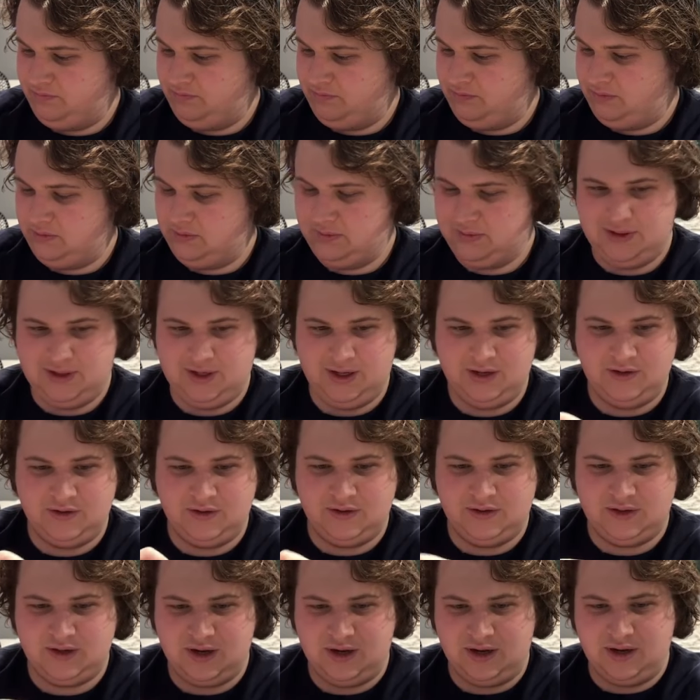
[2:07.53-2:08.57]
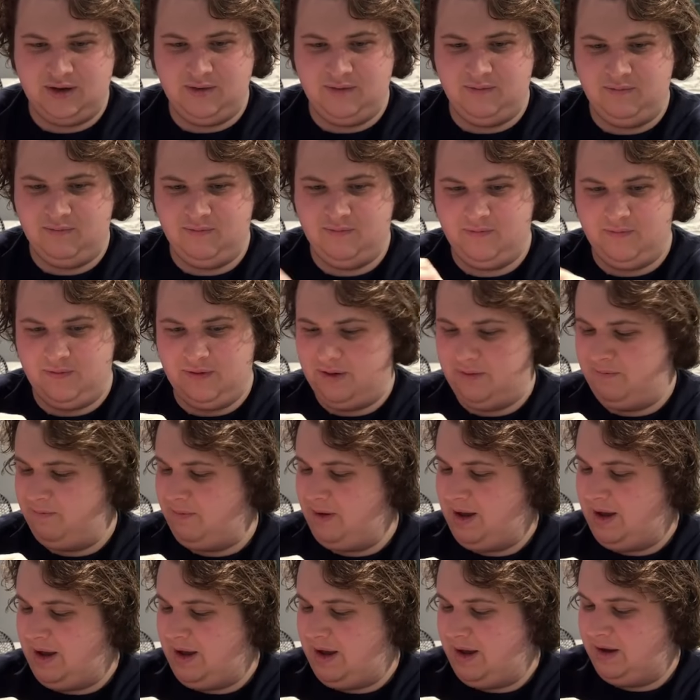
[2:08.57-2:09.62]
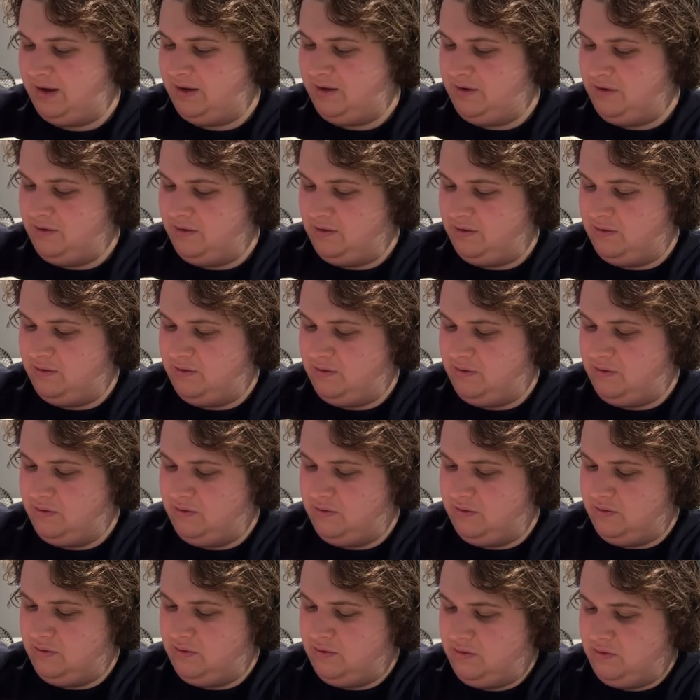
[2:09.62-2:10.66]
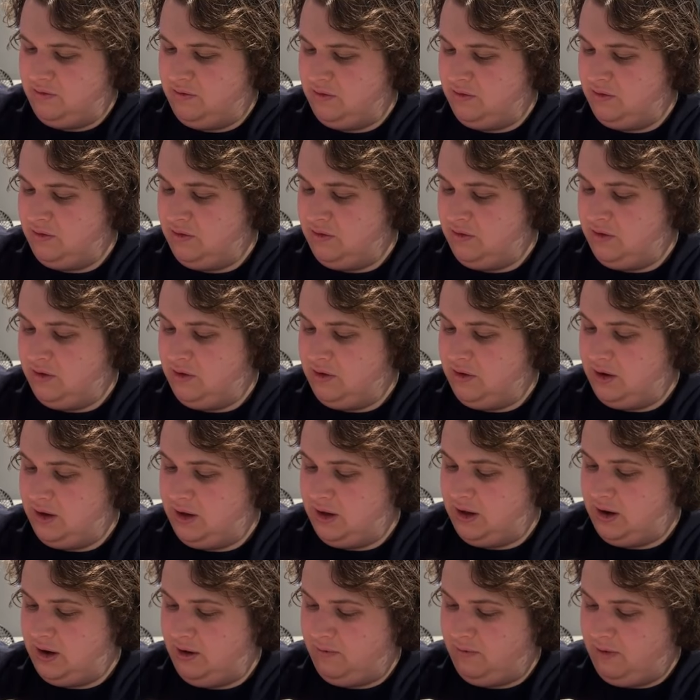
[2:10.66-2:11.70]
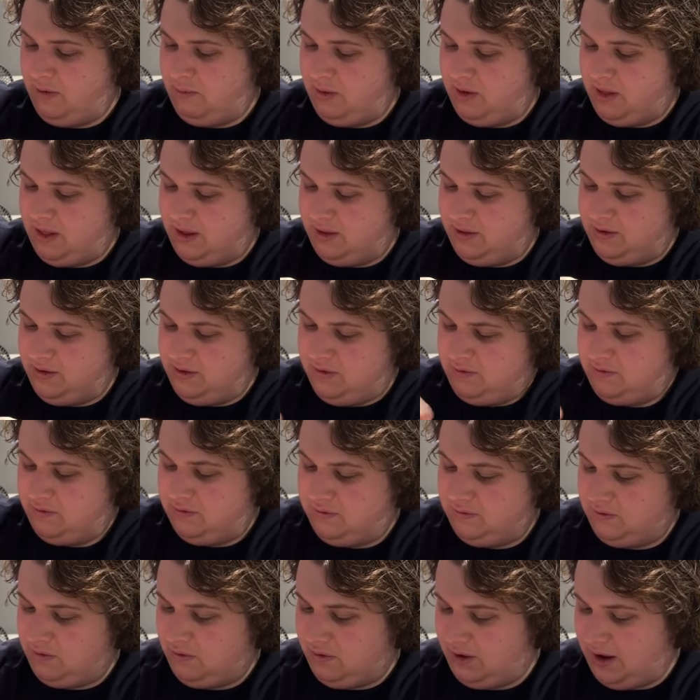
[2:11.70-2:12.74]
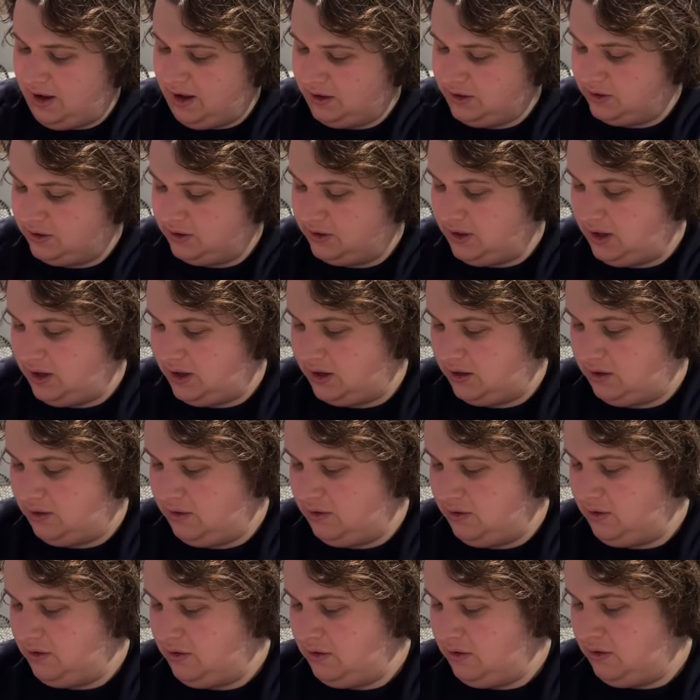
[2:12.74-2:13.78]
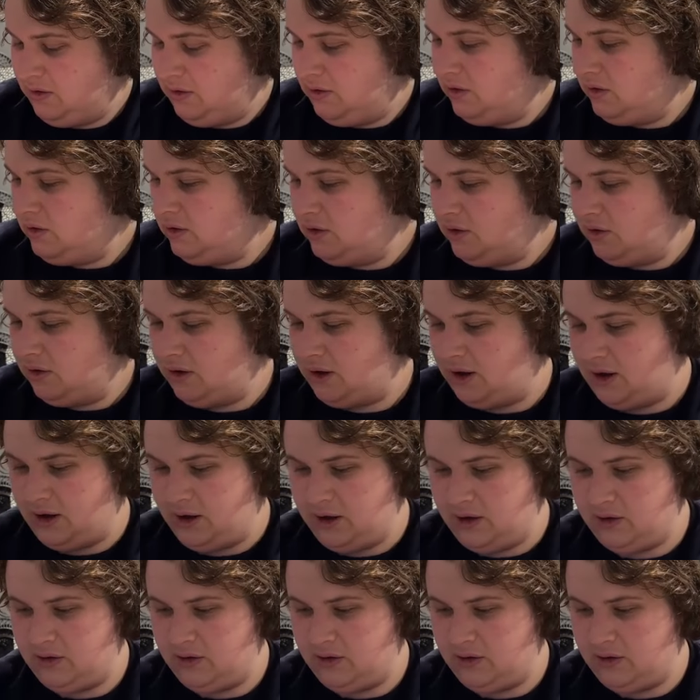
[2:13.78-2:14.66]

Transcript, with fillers: It's an interesting bag too. Can I rip it like this? Oh, I actually can. Okay.